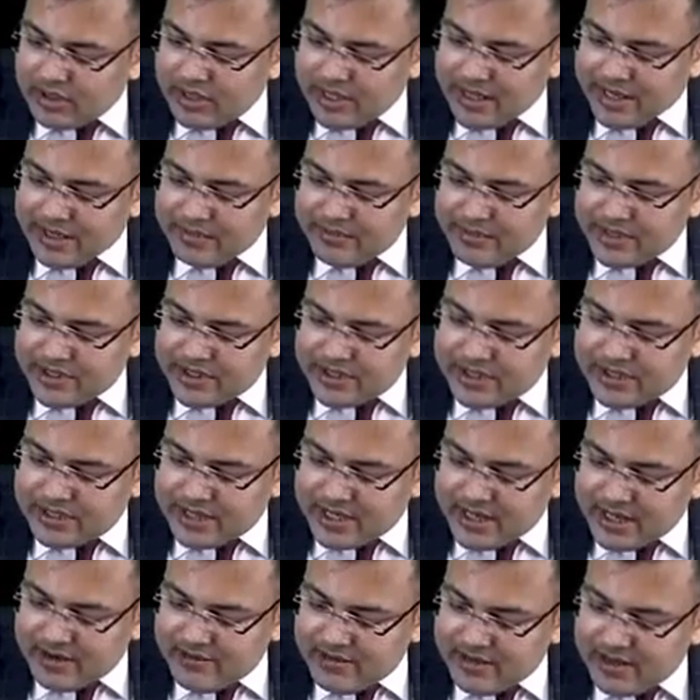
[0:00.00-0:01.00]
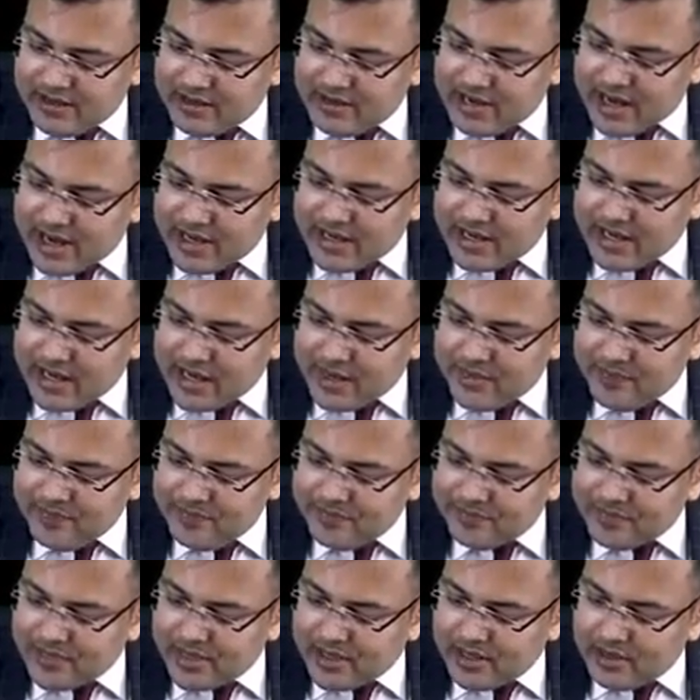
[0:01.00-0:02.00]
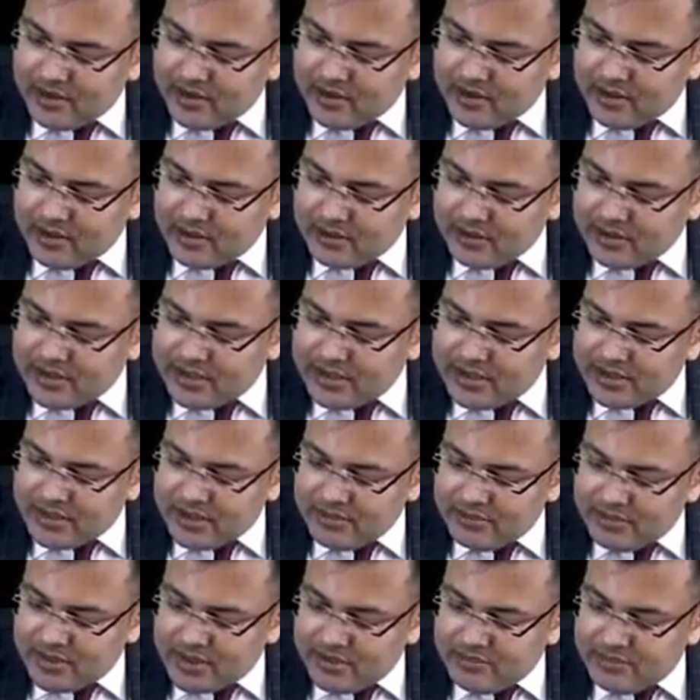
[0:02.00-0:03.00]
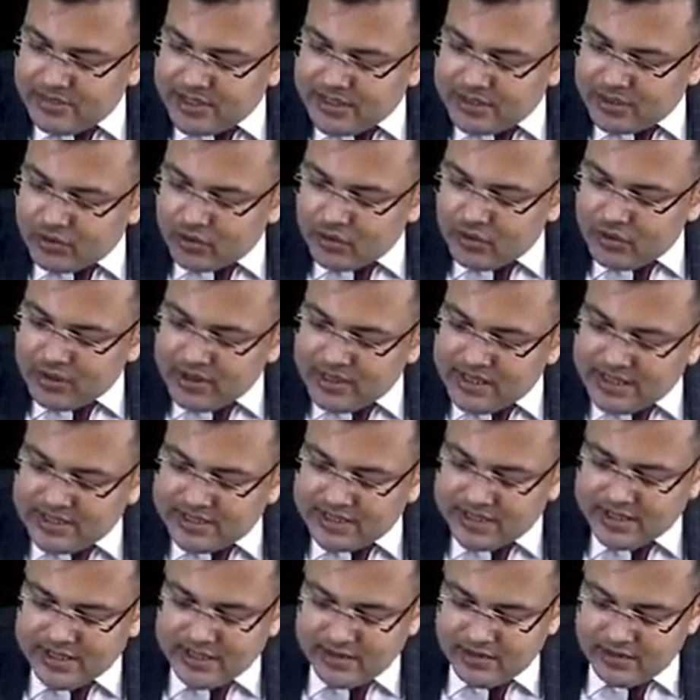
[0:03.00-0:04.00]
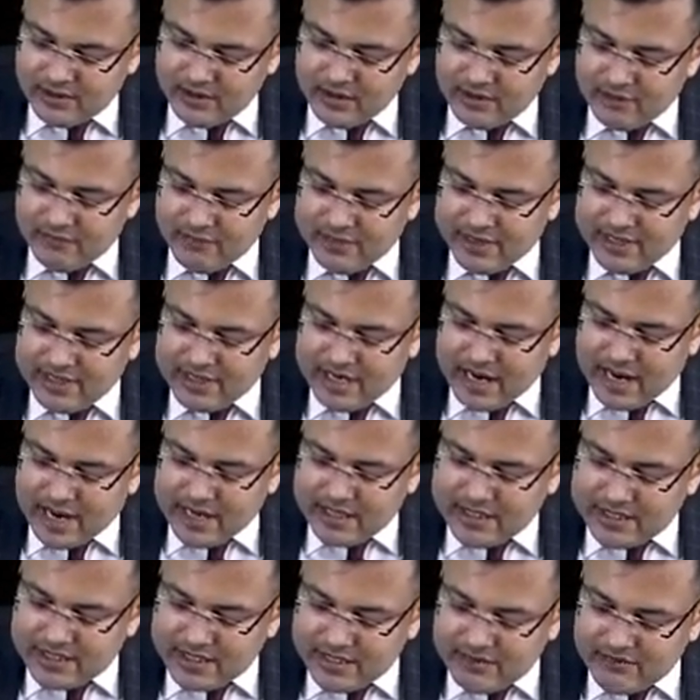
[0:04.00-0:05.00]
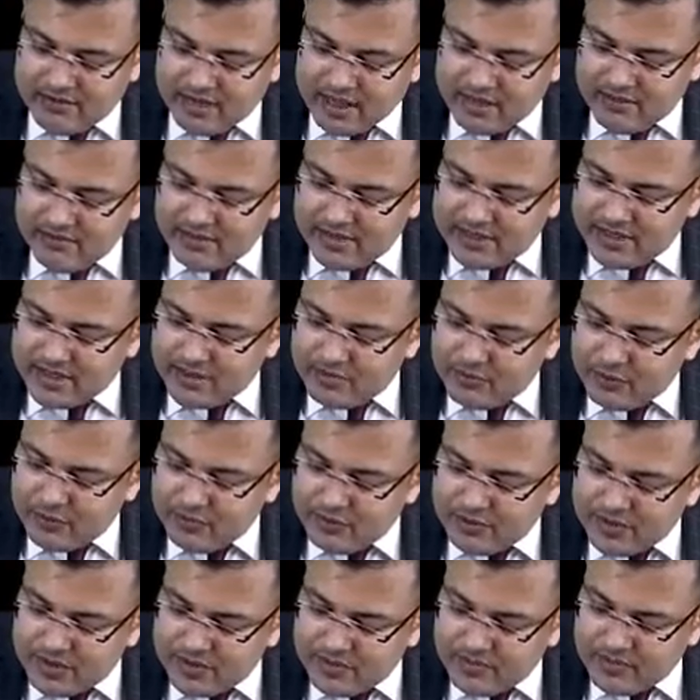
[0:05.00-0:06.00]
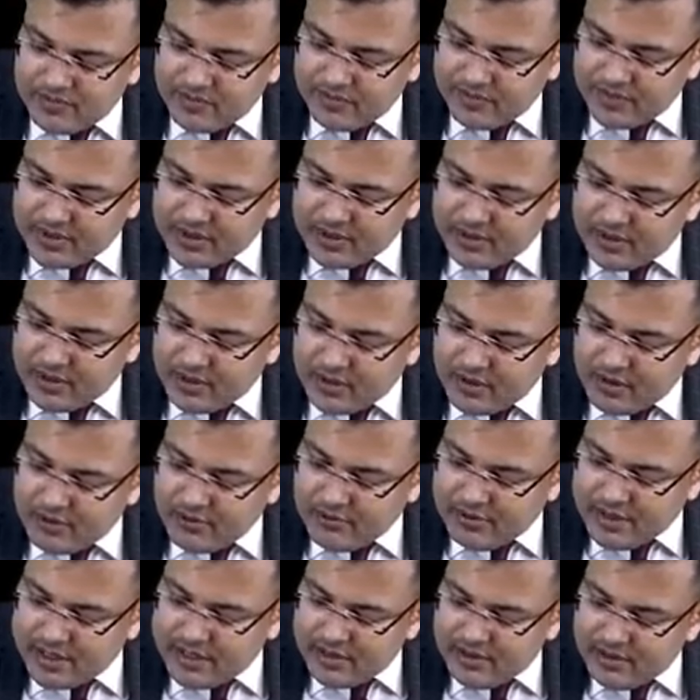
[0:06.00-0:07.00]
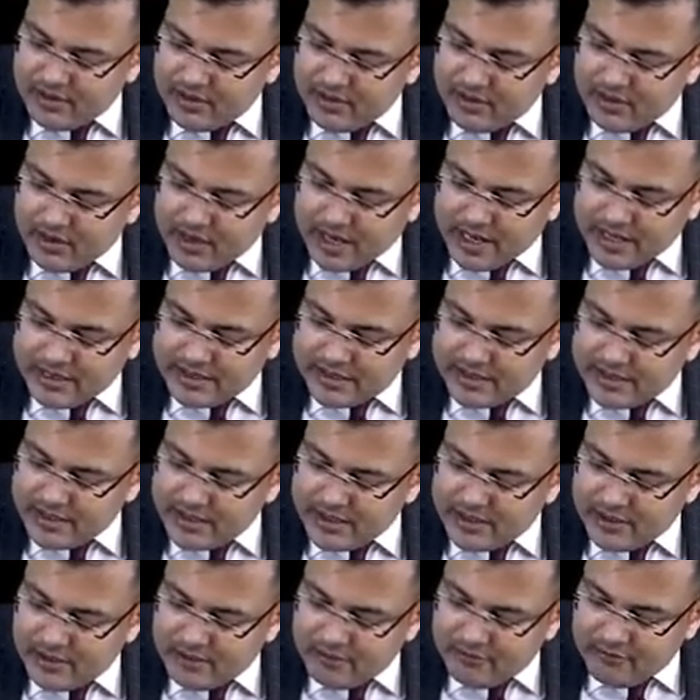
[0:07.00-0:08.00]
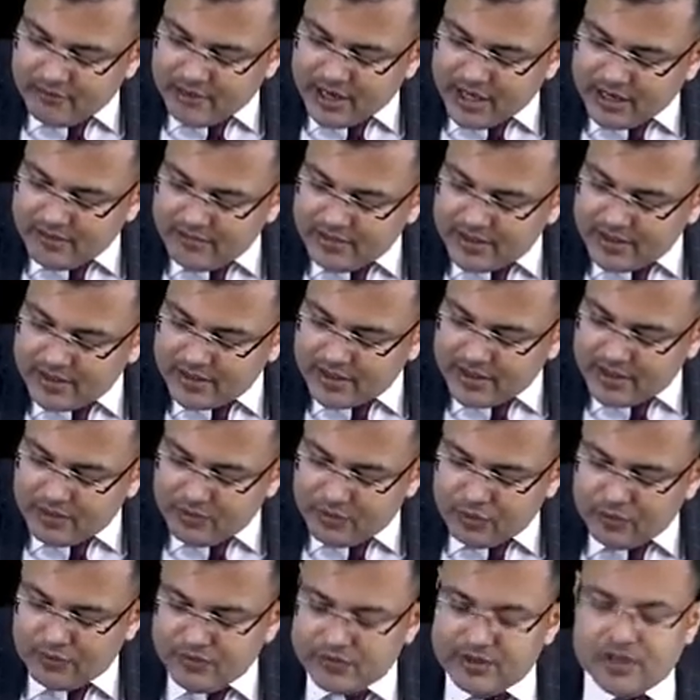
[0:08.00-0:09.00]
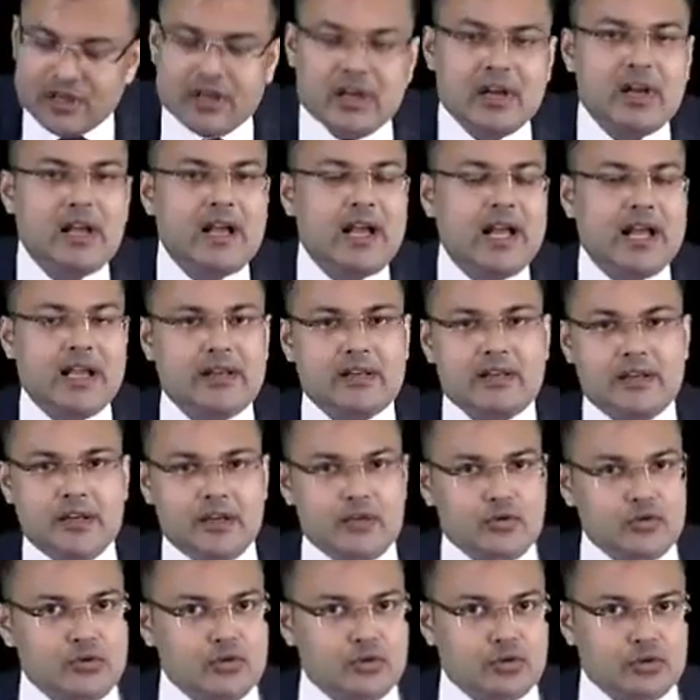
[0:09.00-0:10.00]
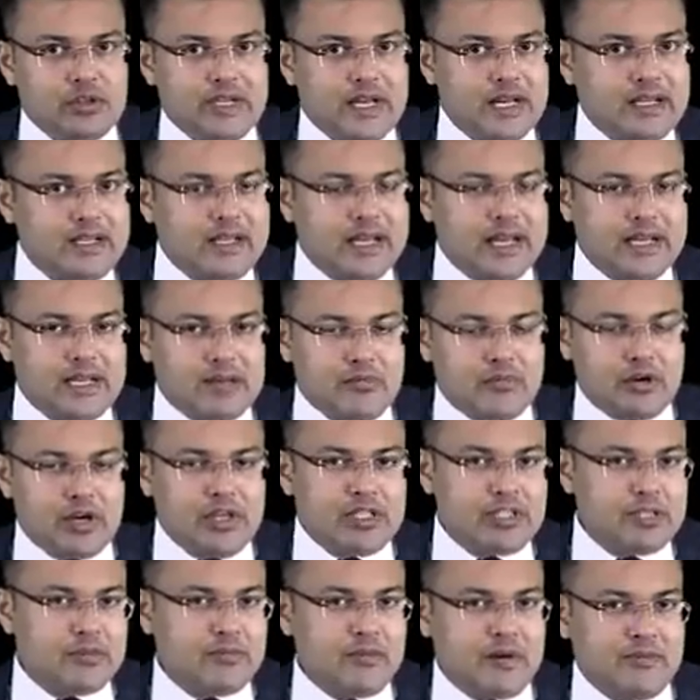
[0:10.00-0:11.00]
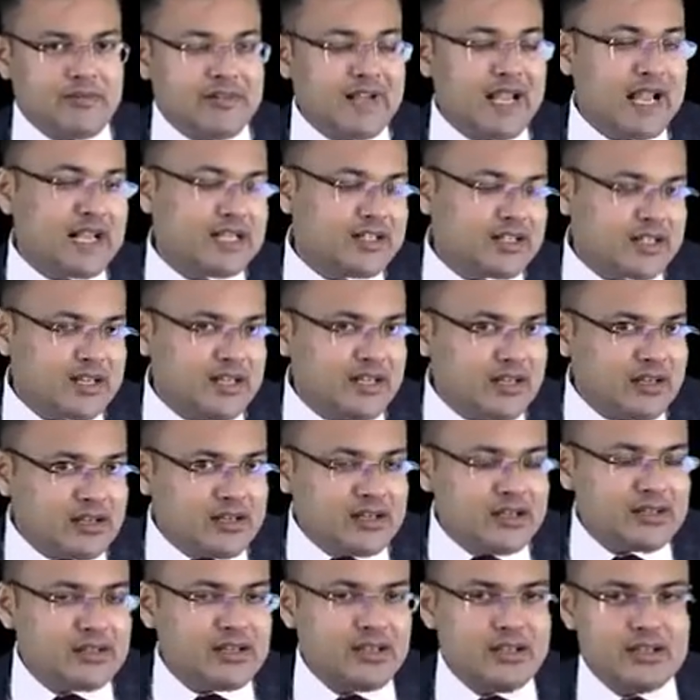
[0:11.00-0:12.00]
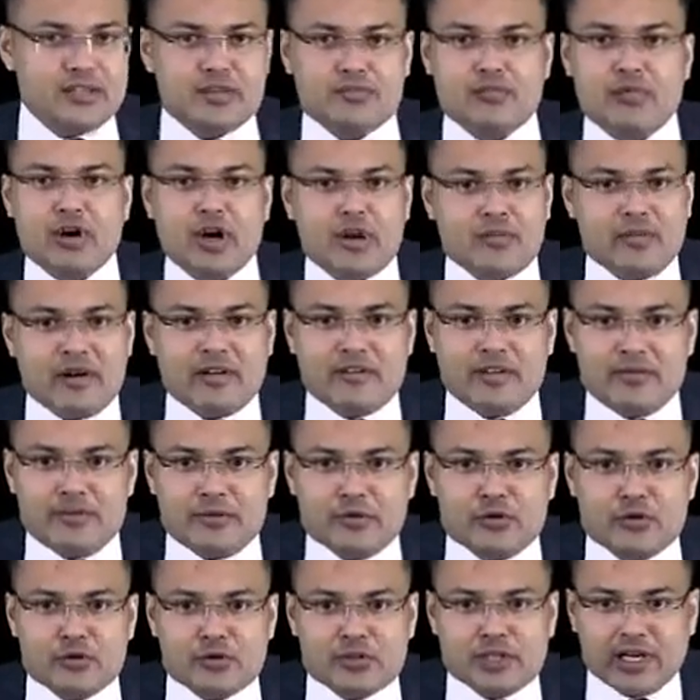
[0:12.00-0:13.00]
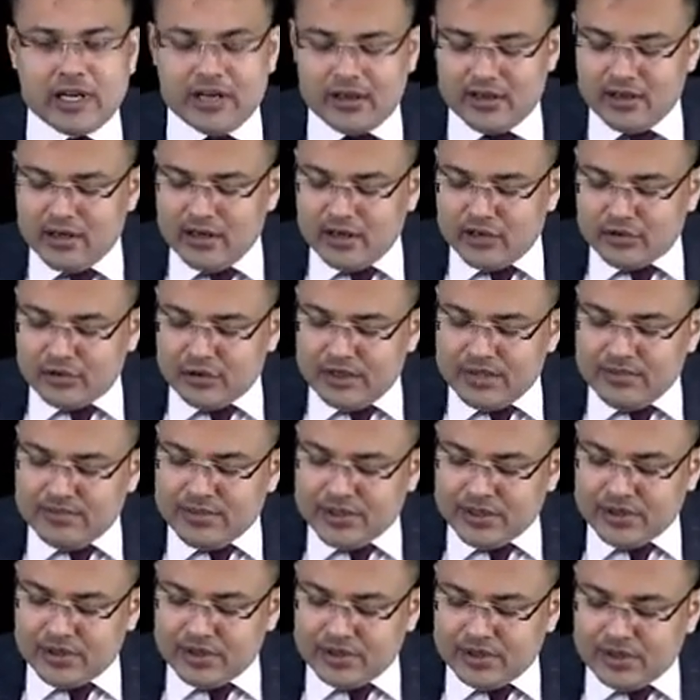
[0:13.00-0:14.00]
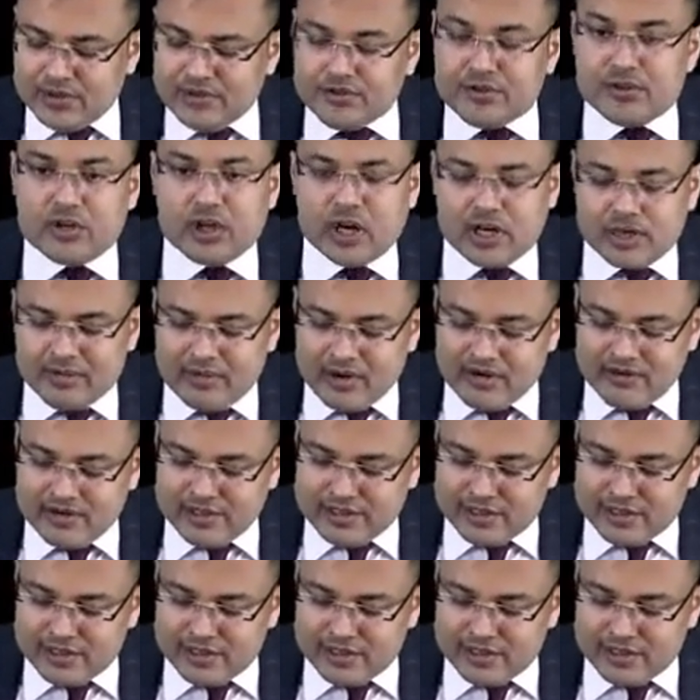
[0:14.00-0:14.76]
and patients are having diarrhea. This symptom is only seen when IC valve is removed. When IC valve is removed. And you know that catabolism of gastrin occurs in small bowel mucosa. So in patients of short bowel